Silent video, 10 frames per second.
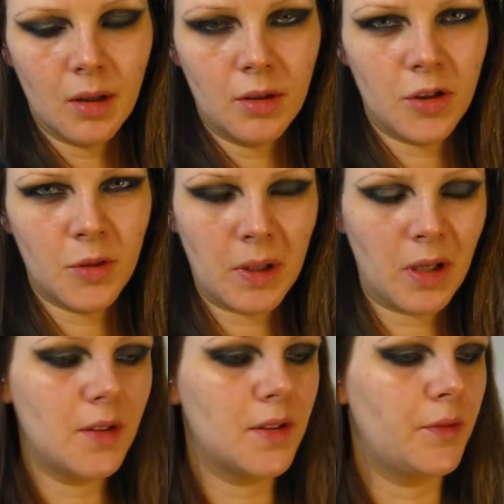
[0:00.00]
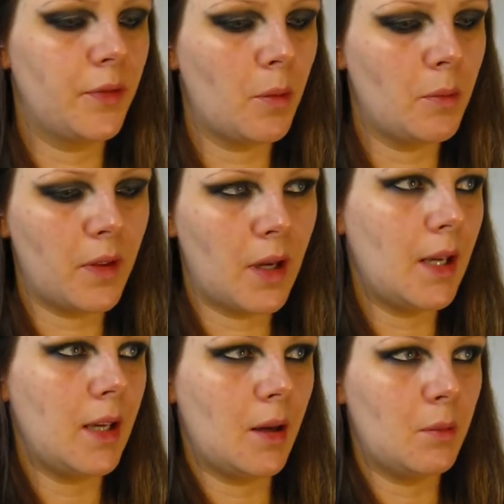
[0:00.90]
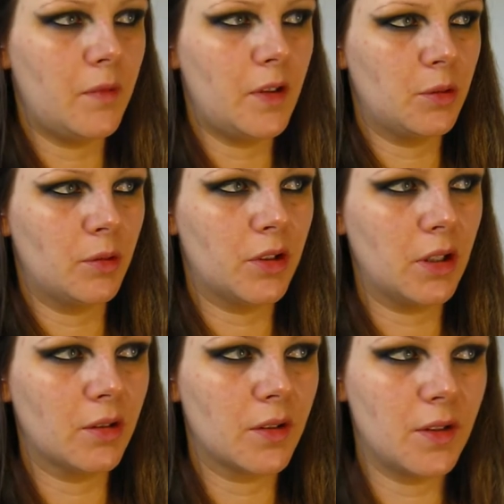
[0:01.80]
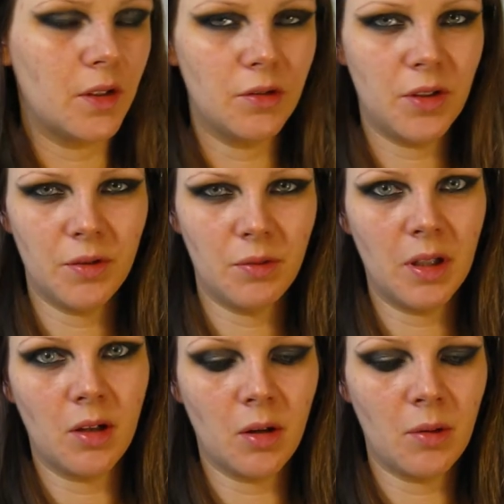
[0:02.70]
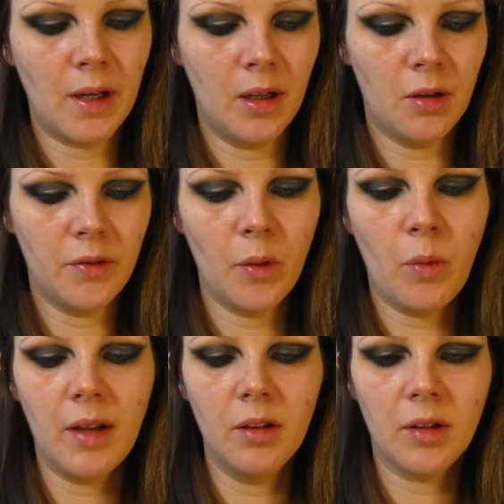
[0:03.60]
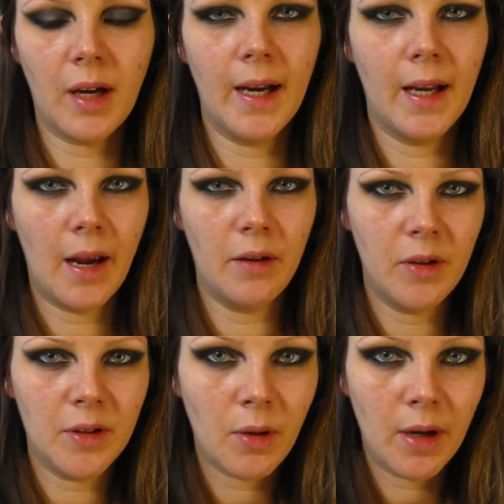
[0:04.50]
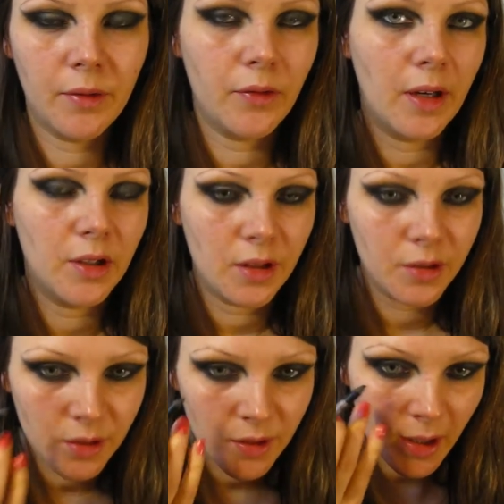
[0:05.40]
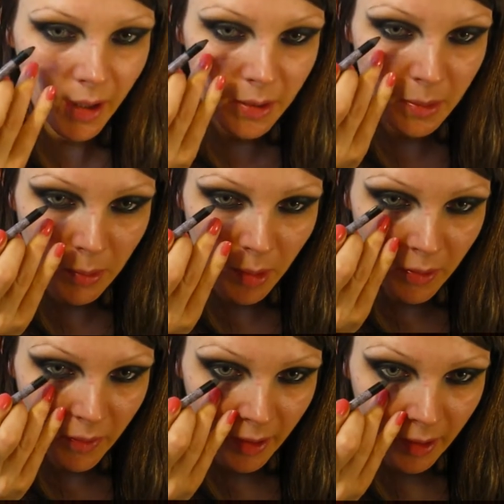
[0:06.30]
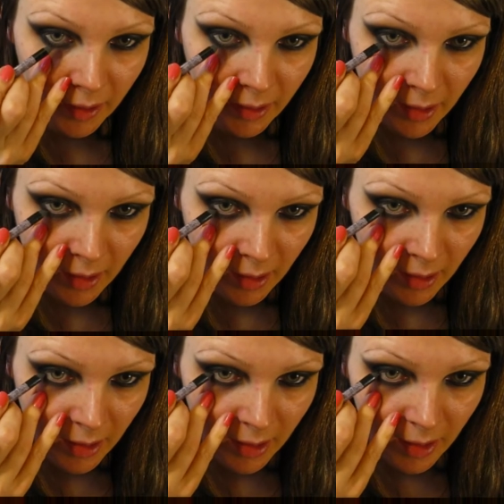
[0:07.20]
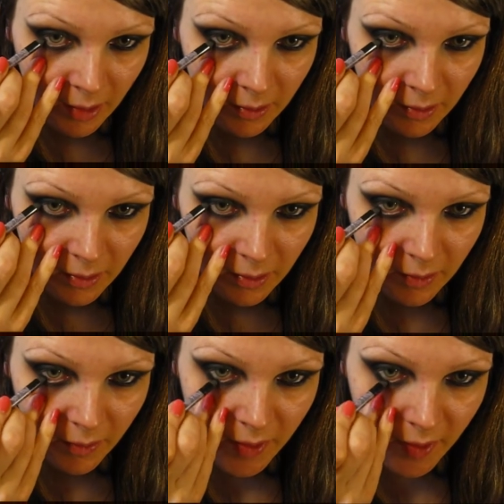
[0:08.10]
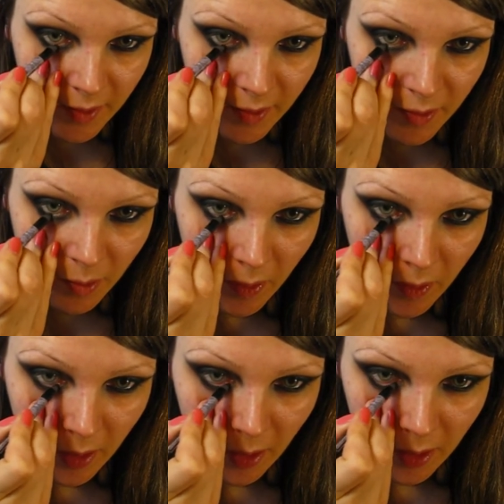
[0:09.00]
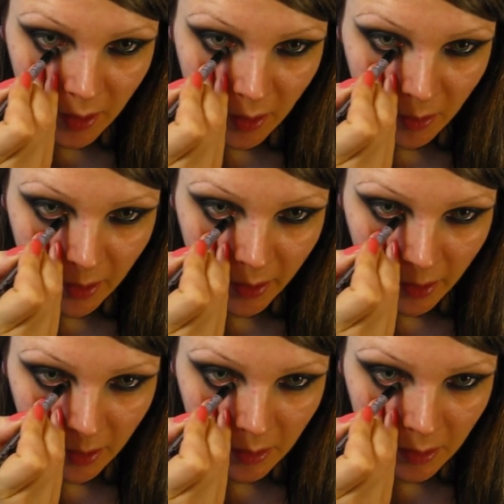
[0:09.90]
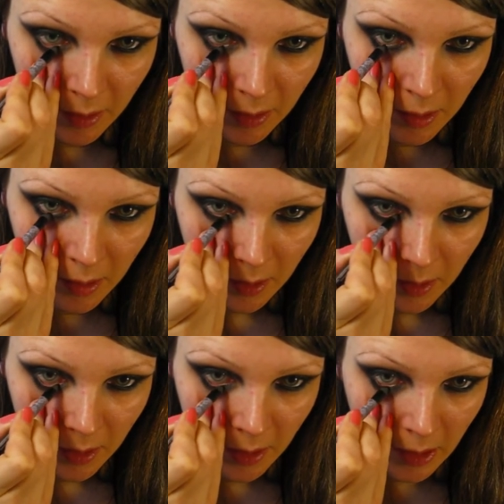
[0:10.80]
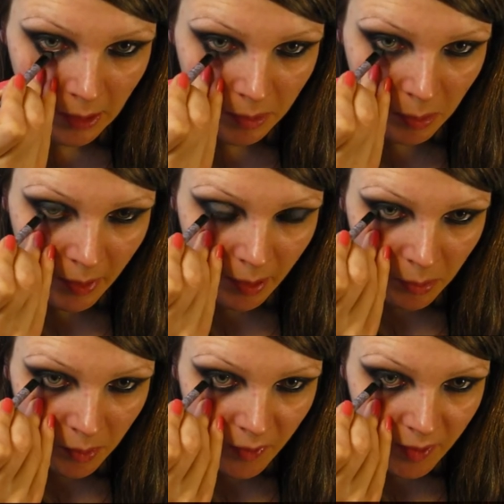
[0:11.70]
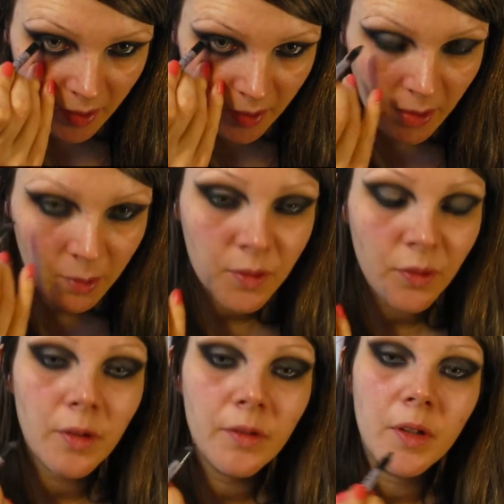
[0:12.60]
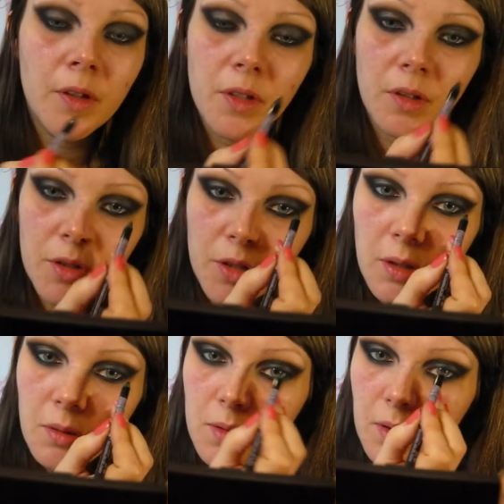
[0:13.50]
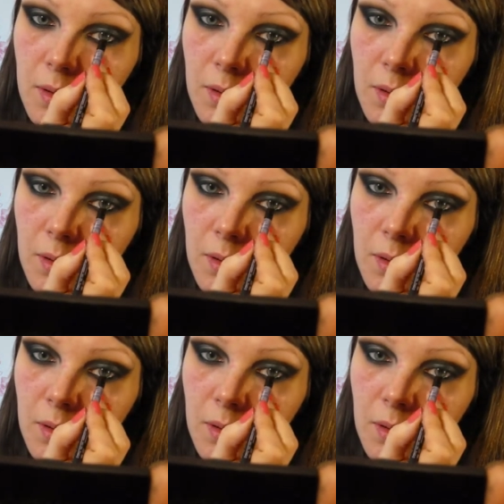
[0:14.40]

Just because from the visual she looks as though she's really got quite a lot of the wet look eyeliner and it's quite fresh, I'll just add a bit more of that in. Now obviously this isn't something that you can do while you're out and about, obviously, because that was for a photo shoot.